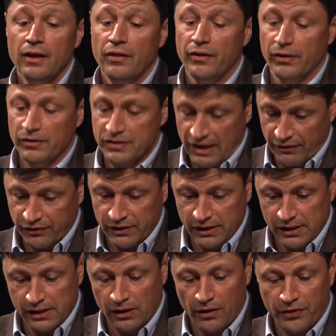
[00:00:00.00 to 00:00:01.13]
There
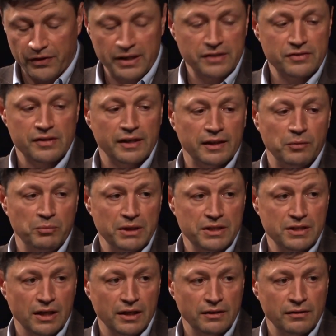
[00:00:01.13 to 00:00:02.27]
definitely are things that can be
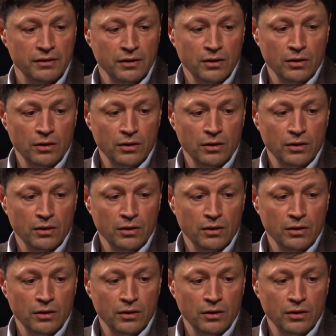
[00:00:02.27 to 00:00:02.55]
done